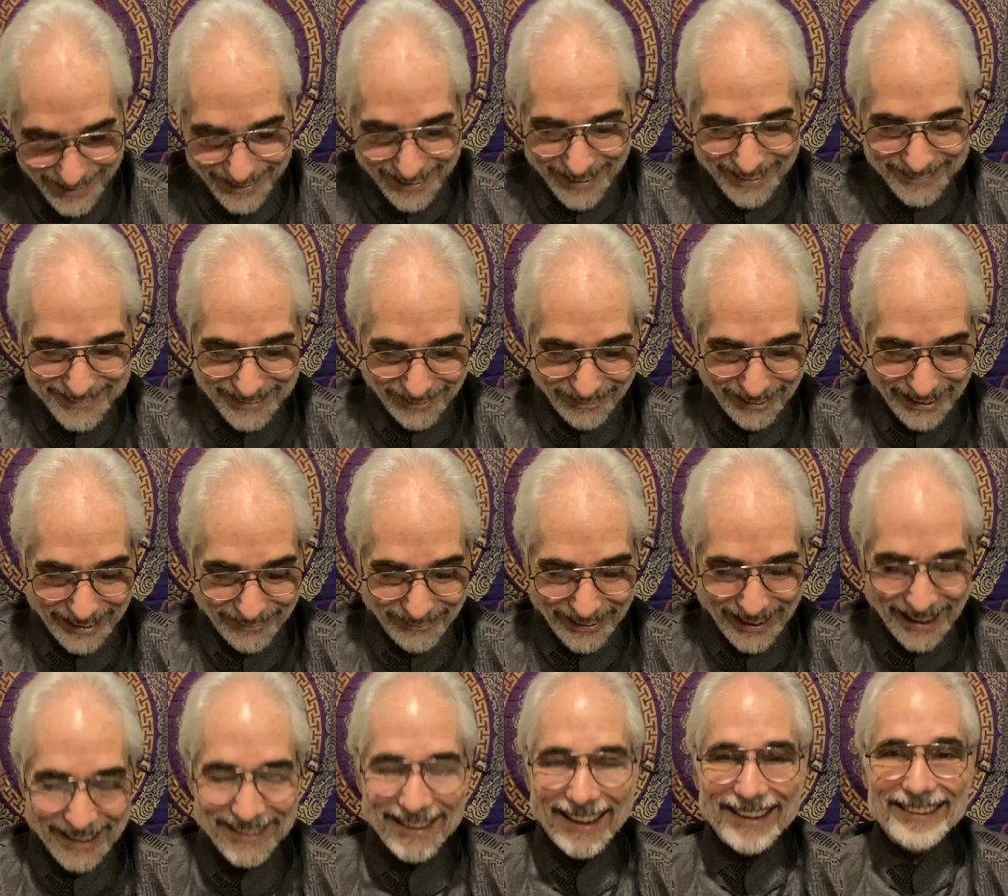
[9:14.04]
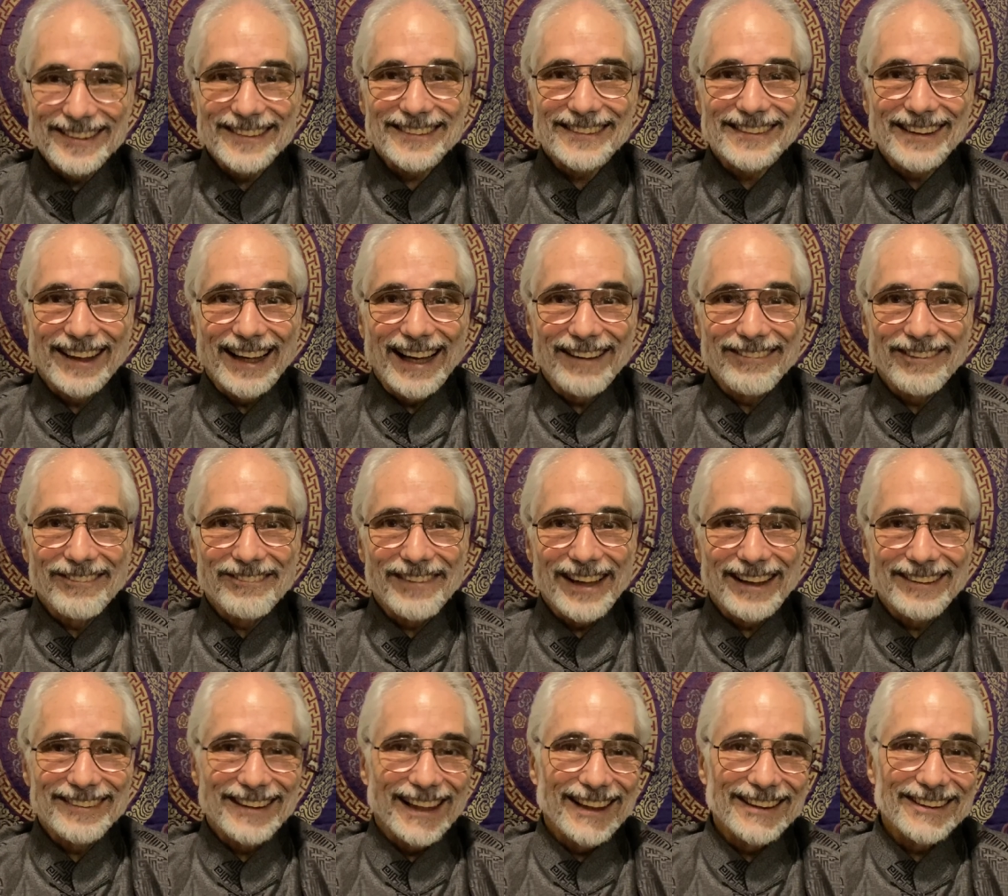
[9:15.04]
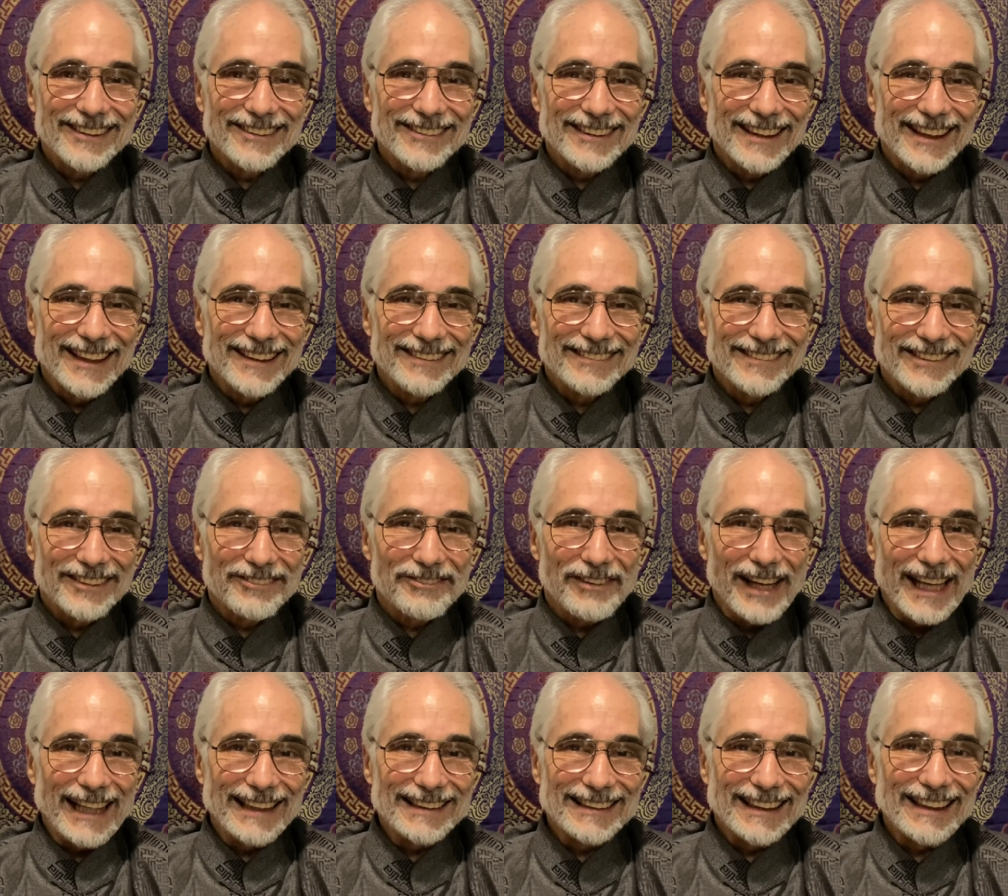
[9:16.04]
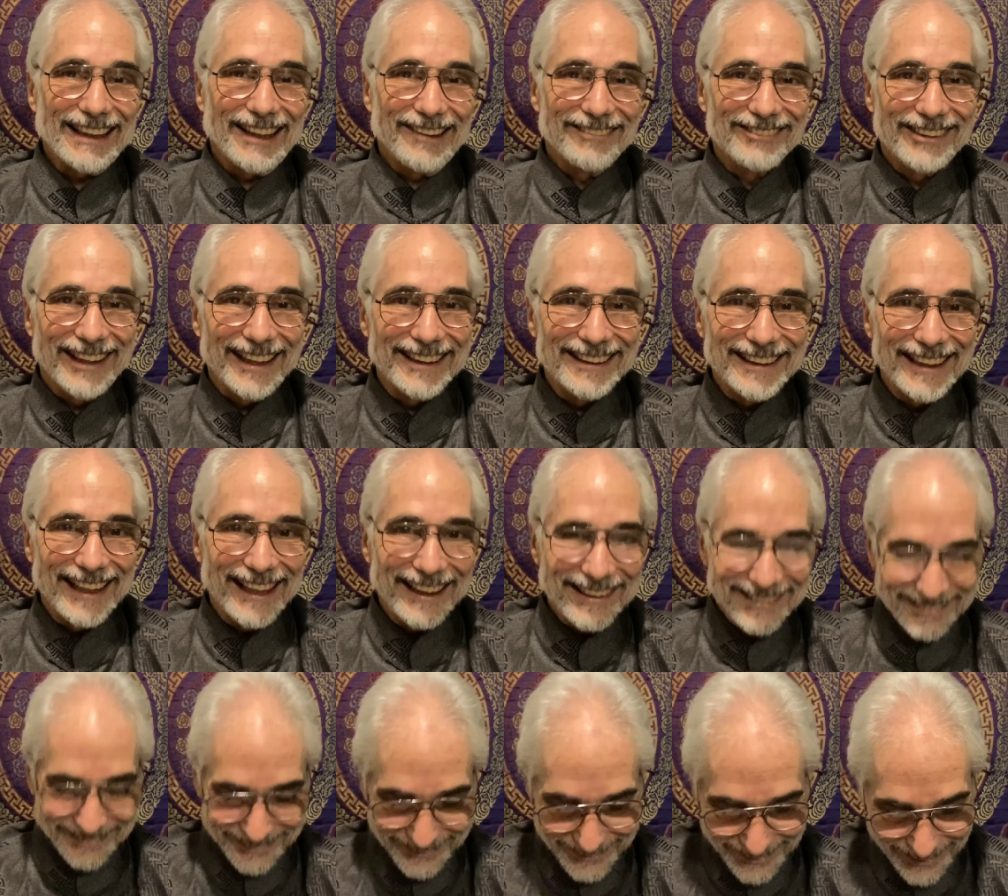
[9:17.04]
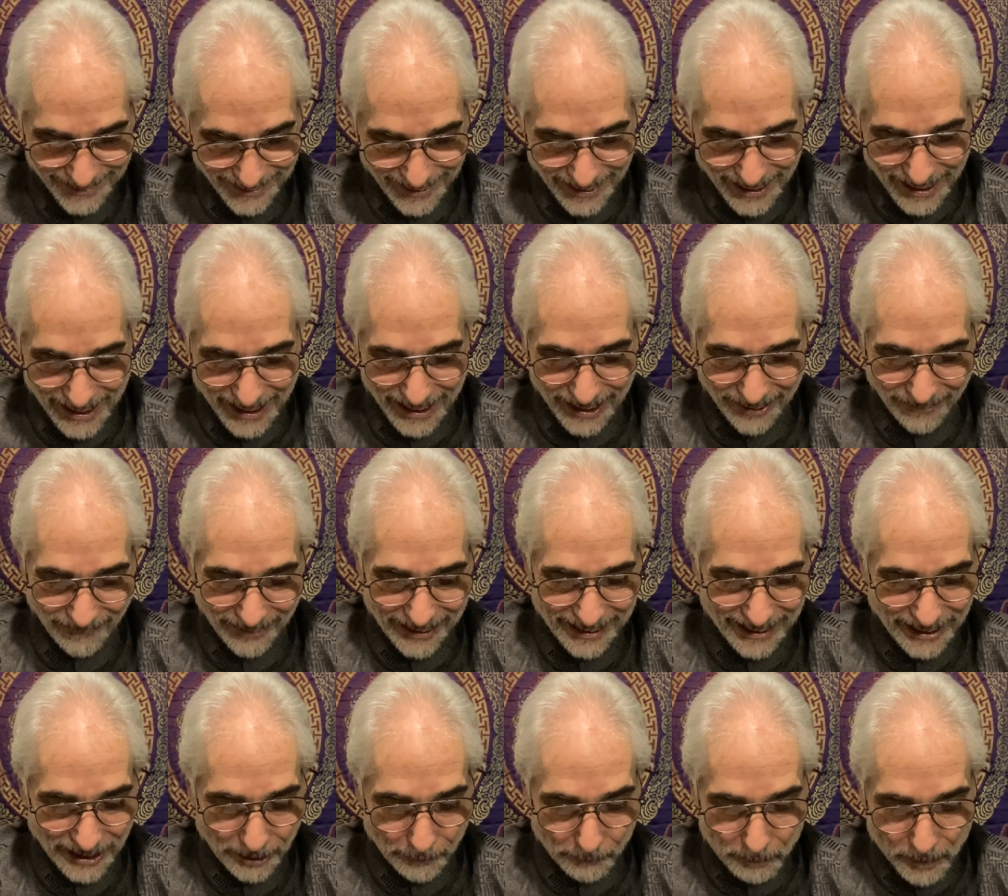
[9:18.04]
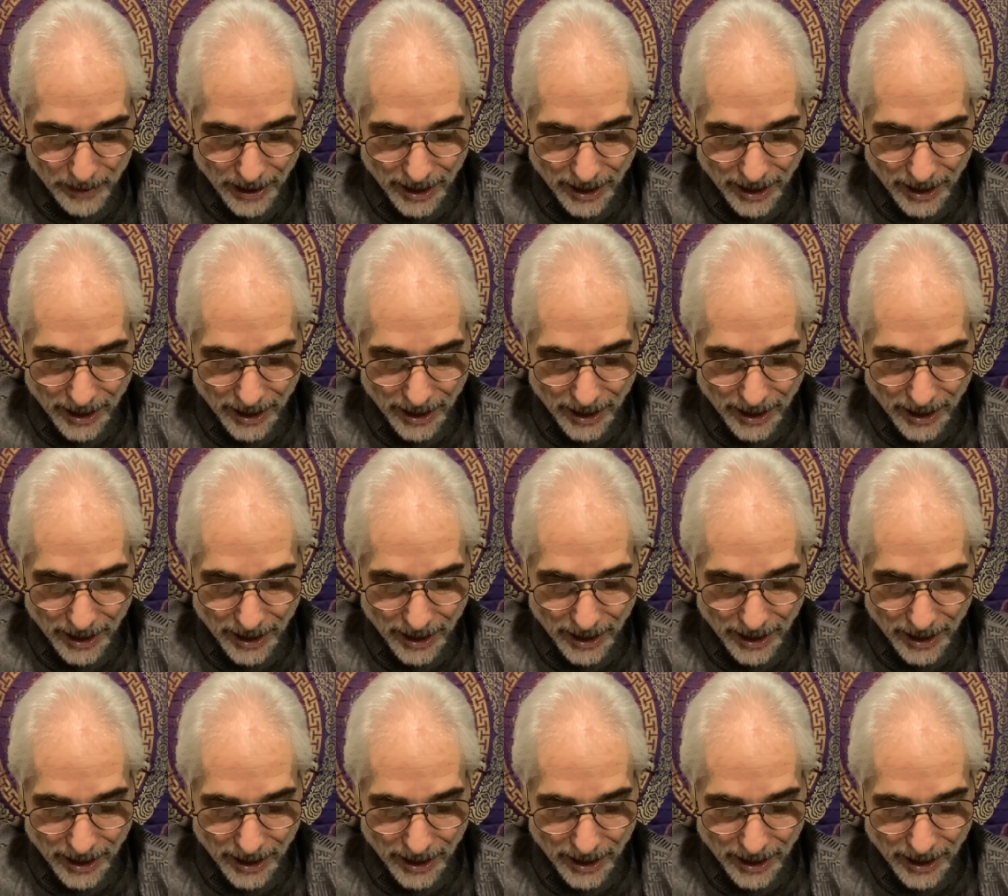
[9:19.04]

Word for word: So anyway, I just have I don't have a fan club right yet. Here we go.